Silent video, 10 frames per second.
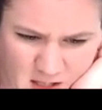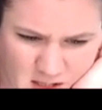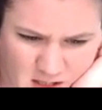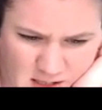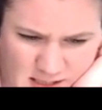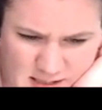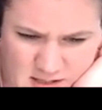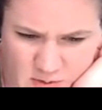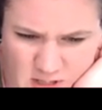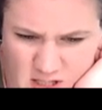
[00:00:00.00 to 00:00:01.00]
All right,
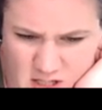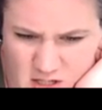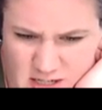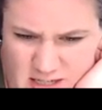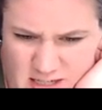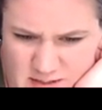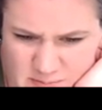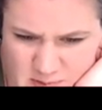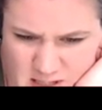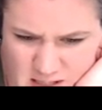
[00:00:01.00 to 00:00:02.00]
so here is
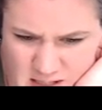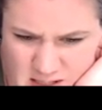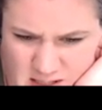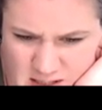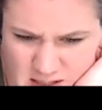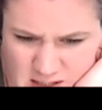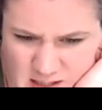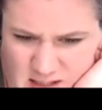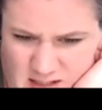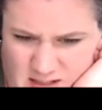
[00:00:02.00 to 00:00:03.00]

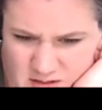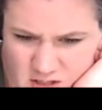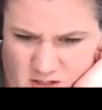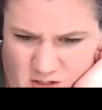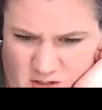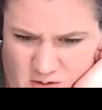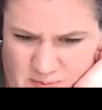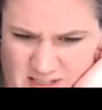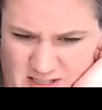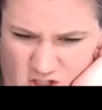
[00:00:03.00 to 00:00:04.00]
my, I don't know,
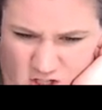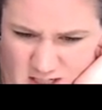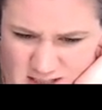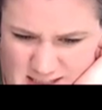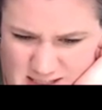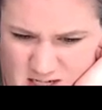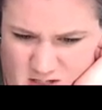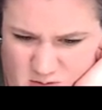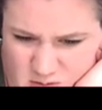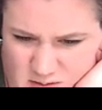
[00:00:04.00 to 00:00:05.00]
my
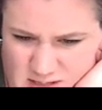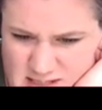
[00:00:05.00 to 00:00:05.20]
dollhouse,